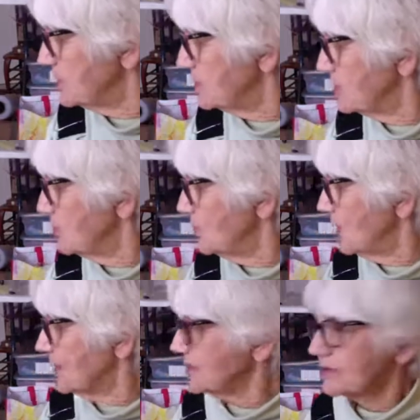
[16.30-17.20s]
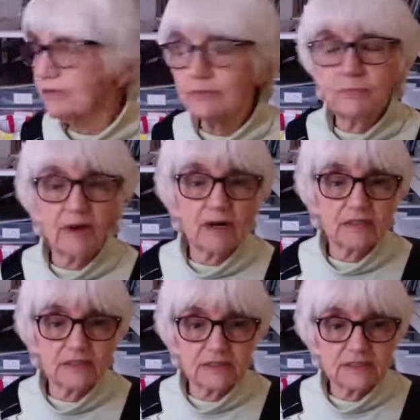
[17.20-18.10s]
two other
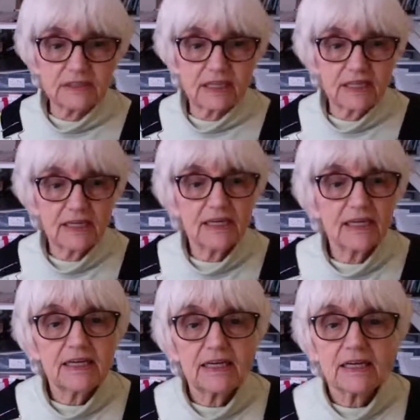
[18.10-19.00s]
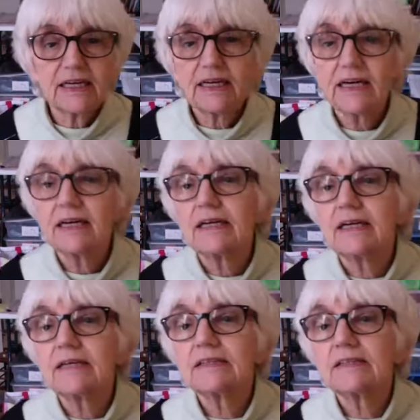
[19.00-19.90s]
boxes uh,
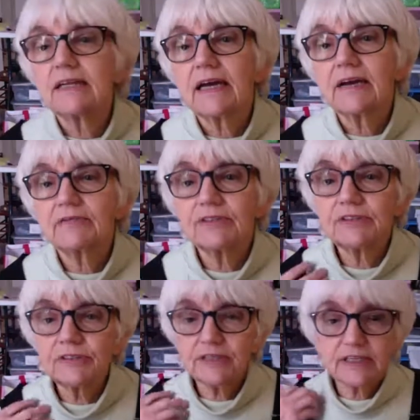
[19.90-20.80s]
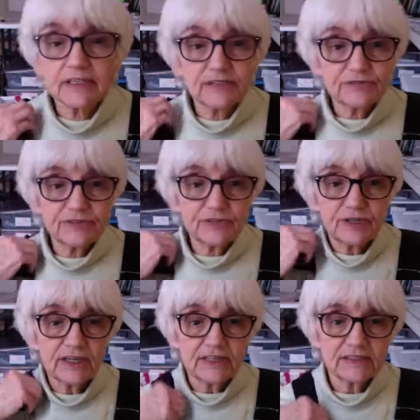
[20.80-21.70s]
that I have to do in the next few
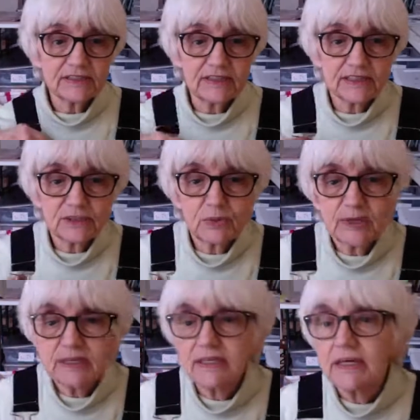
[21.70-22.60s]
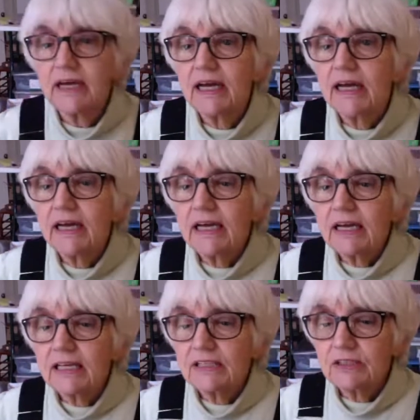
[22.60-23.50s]
days, the next week.
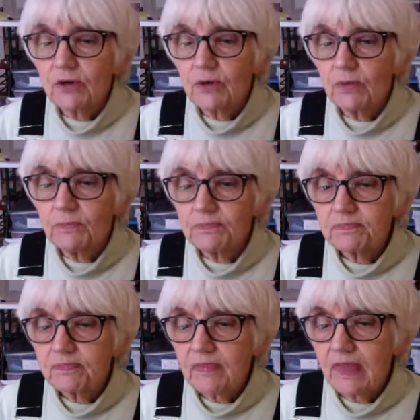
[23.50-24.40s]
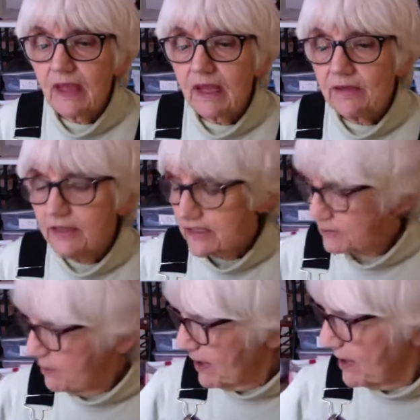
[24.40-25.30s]
So this
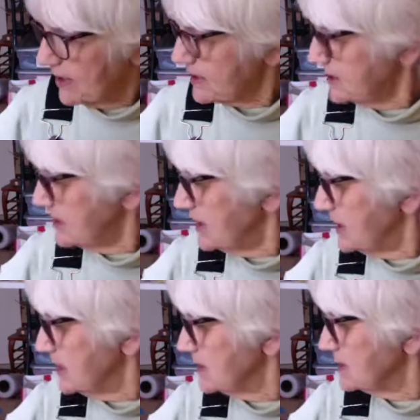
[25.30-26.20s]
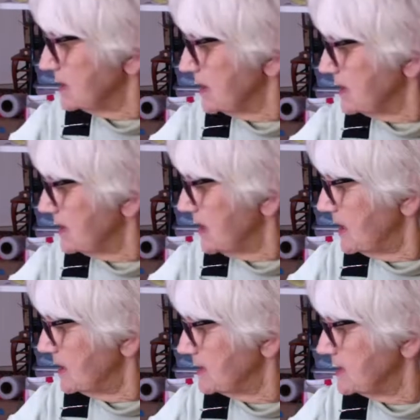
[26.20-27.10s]
box is
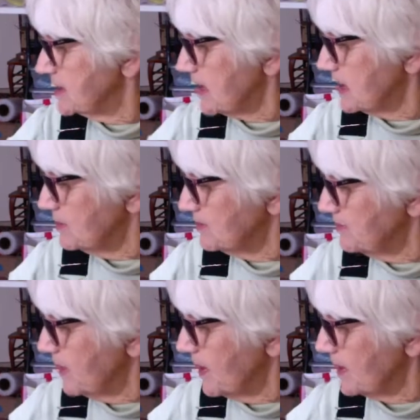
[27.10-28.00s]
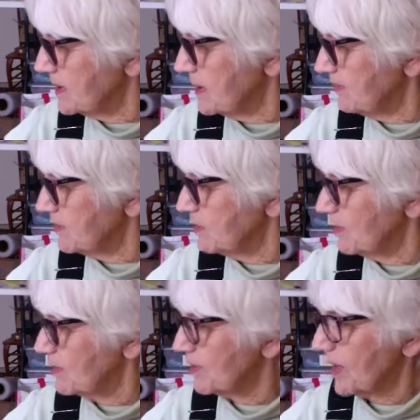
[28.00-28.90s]
the second part of an
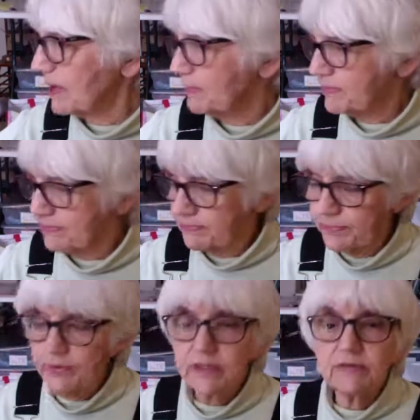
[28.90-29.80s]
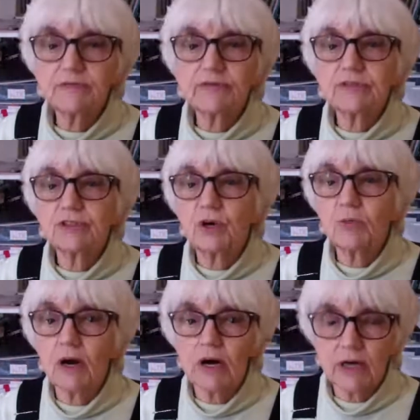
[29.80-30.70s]
order I put in for
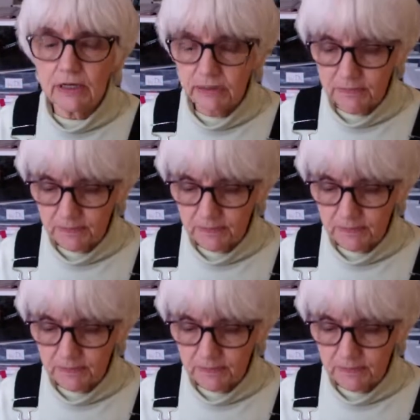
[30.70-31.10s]
Jomar